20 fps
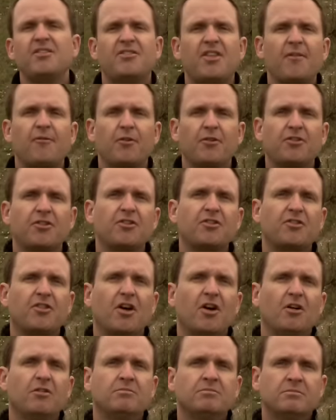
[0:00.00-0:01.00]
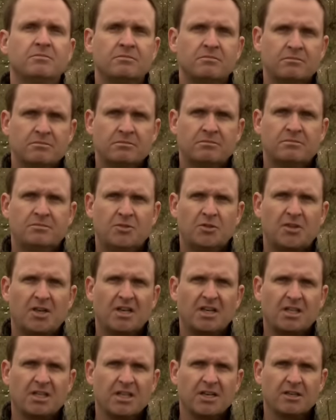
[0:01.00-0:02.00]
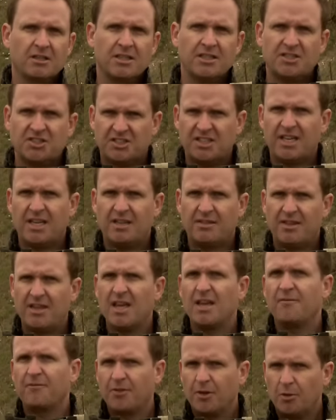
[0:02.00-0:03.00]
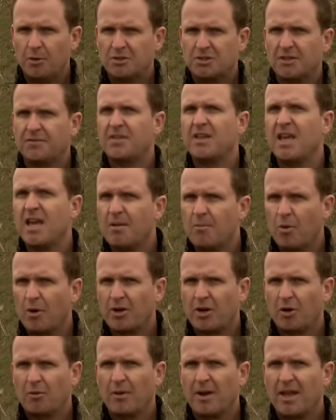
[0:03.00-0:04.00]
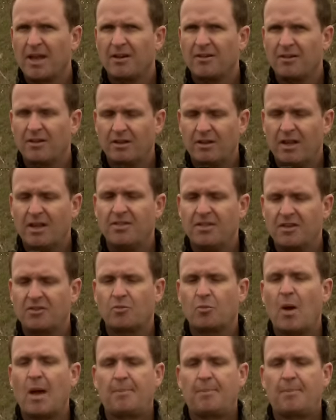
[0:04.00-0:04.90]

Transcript: these differences though, you can clearly see the influence of the M1 Garand in this